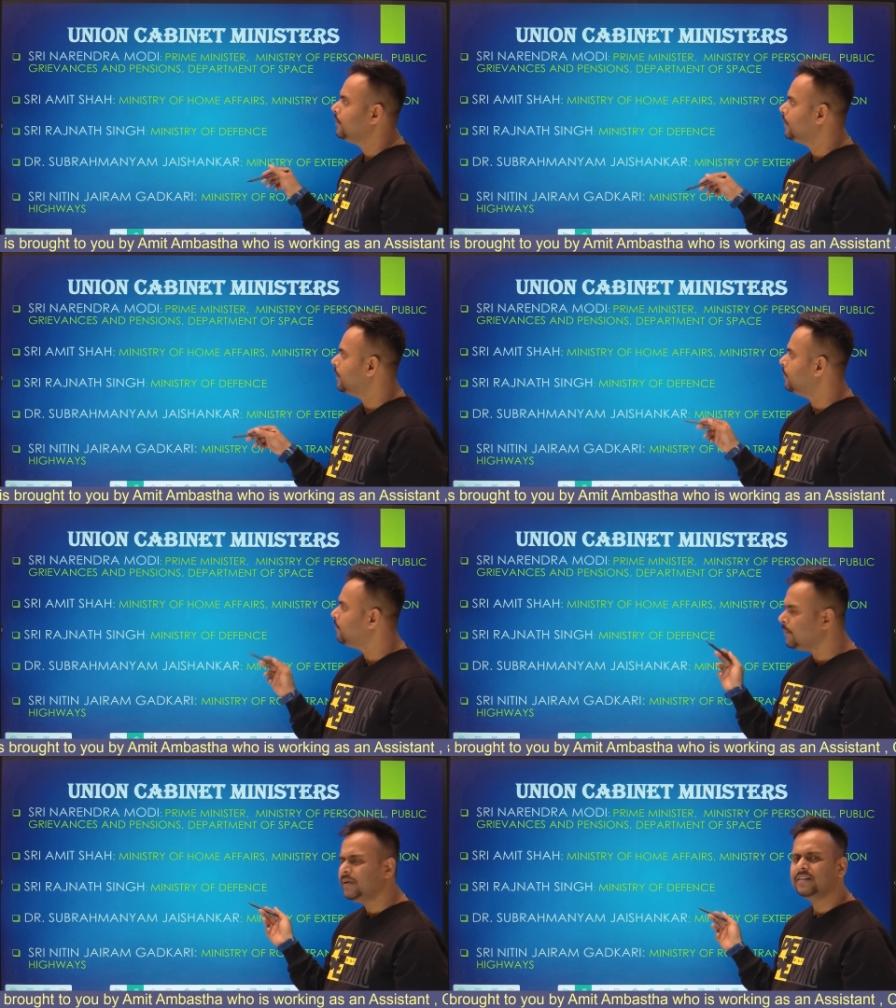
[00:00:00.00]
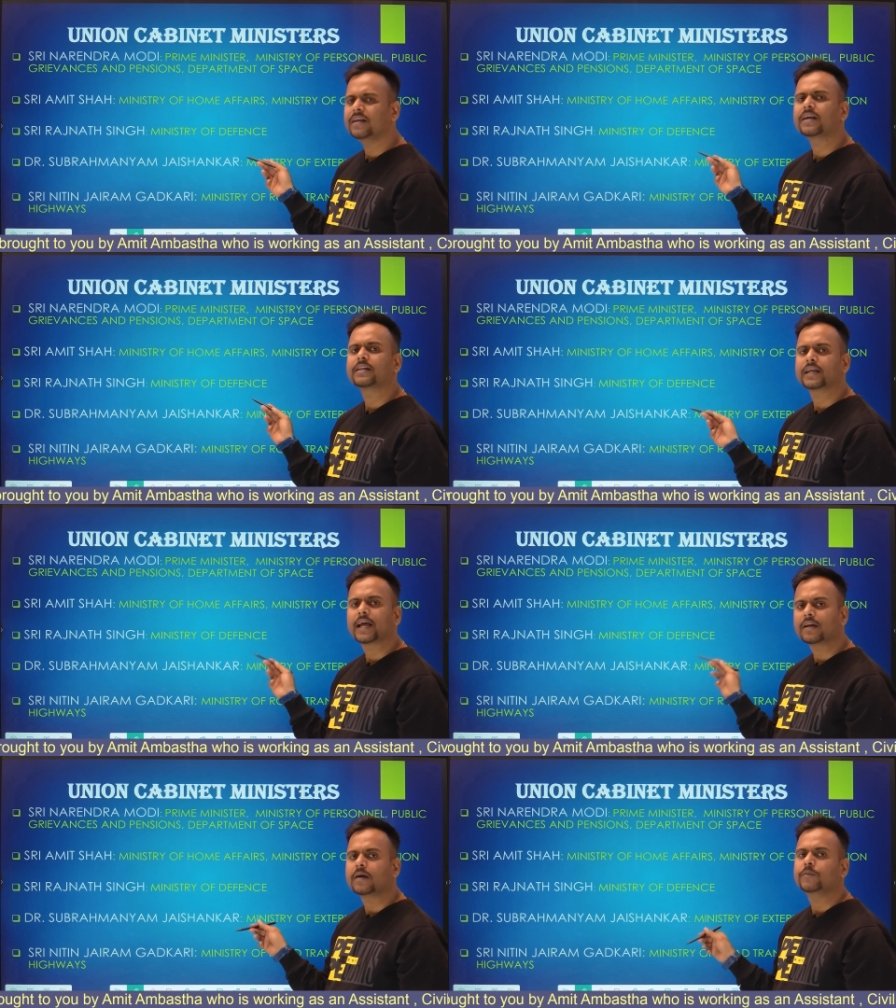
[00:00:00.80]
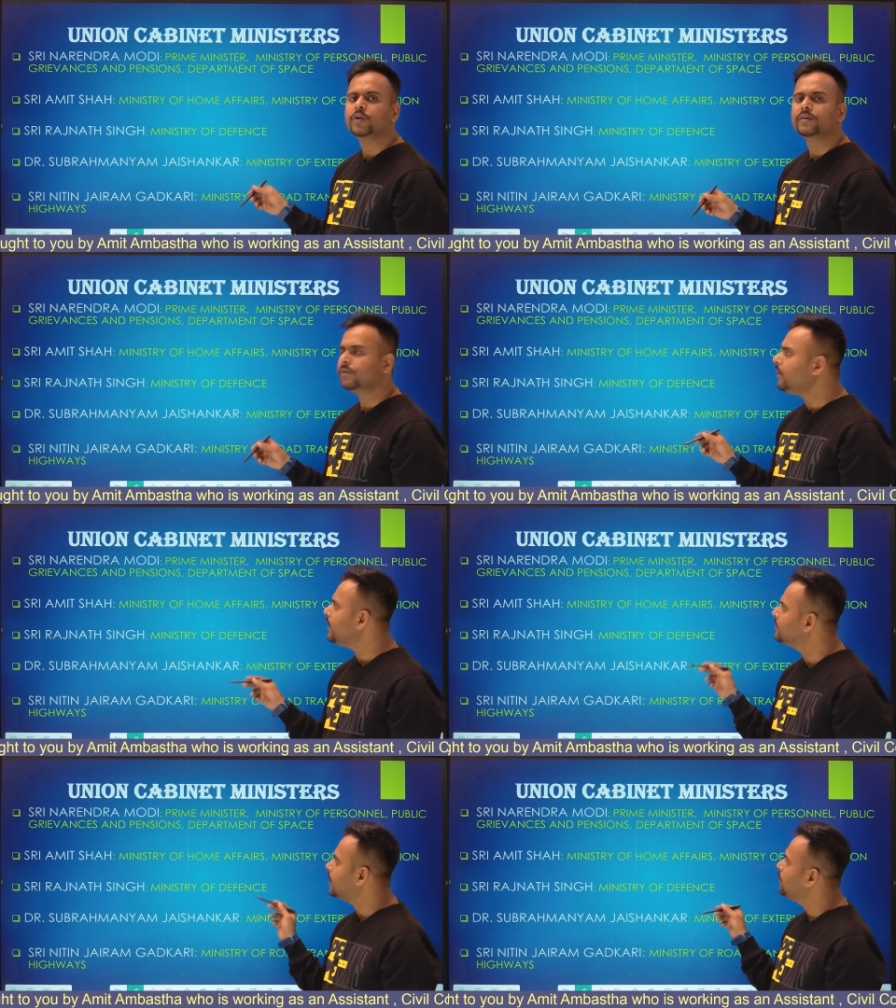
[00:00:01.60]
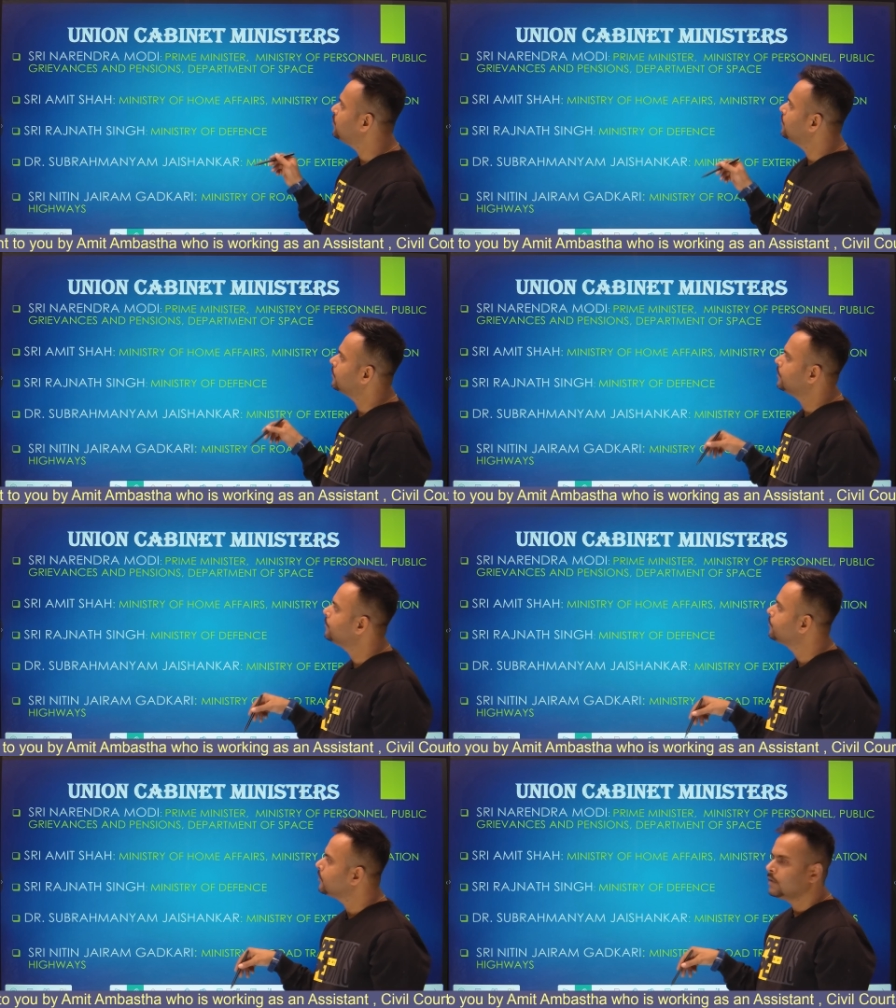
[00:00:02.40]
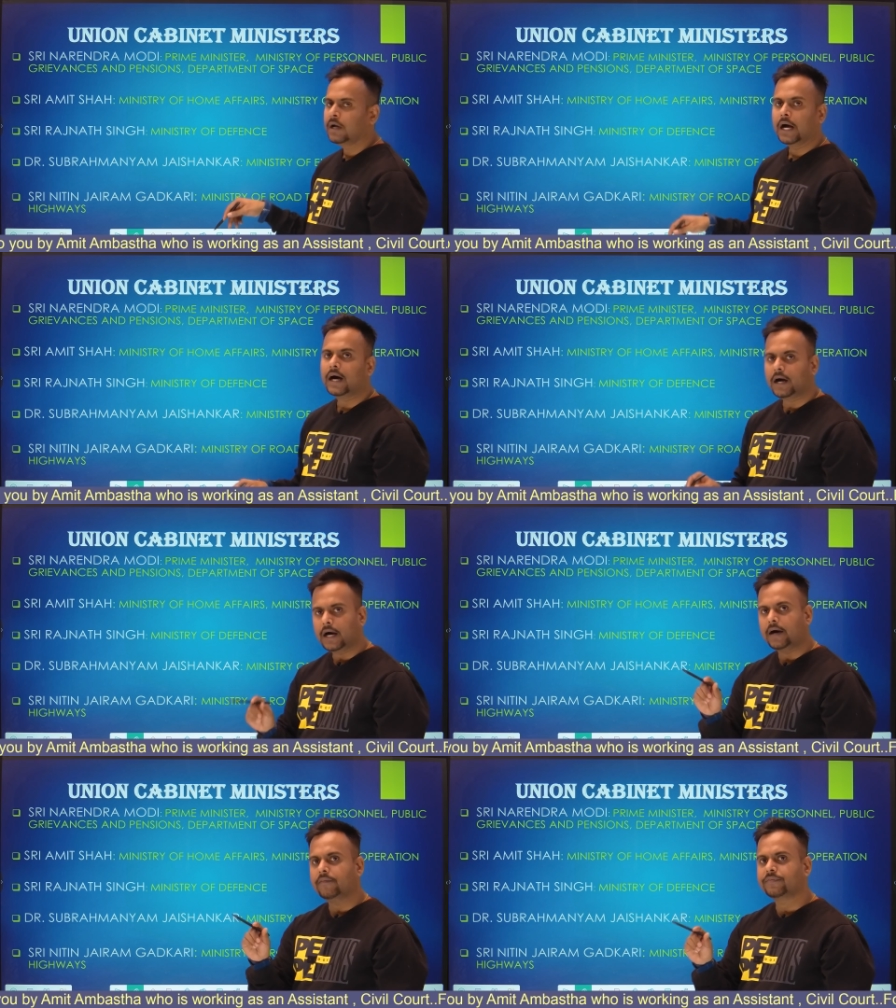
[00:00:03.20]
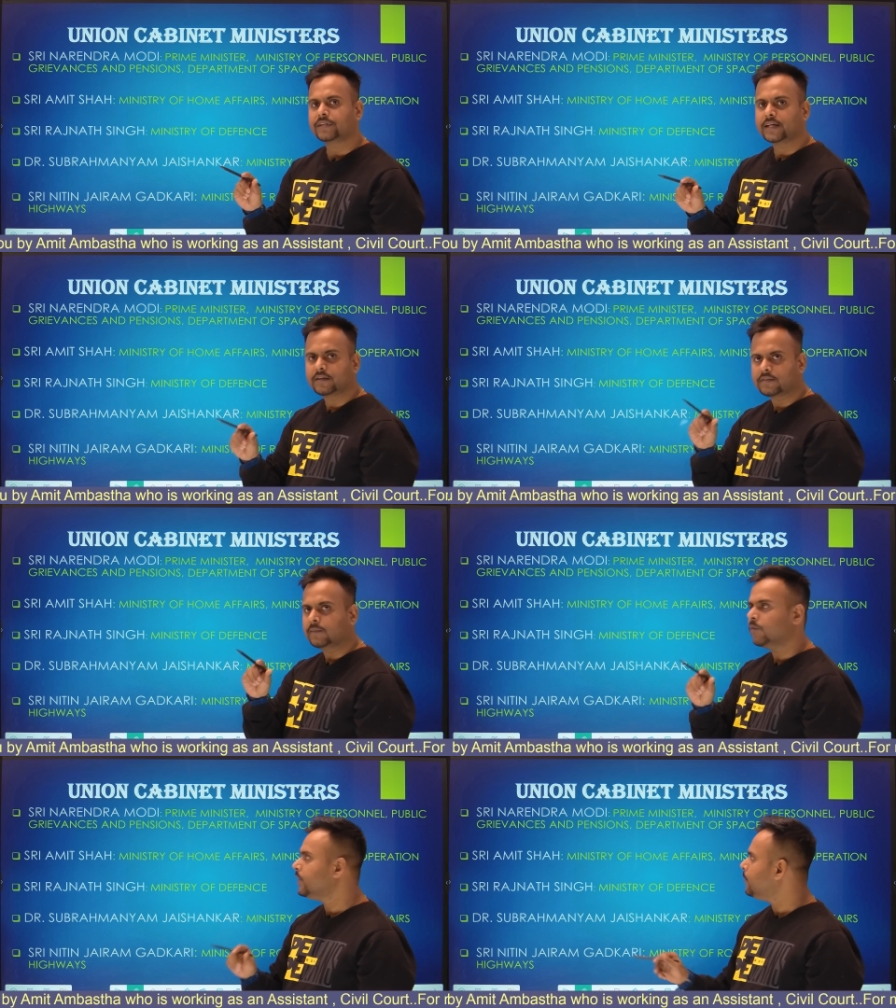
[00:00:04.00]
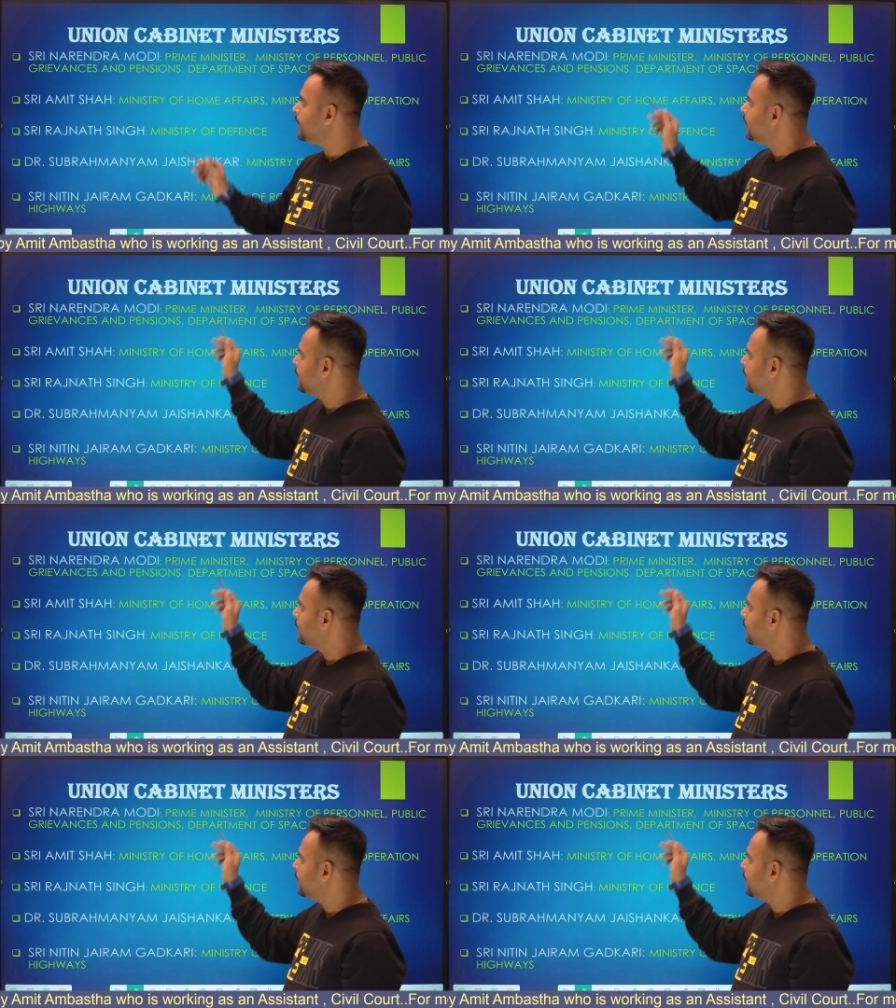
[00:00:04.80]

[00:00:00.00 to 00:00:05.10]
Maybe they can come in your examinations. I have selected some of them and I have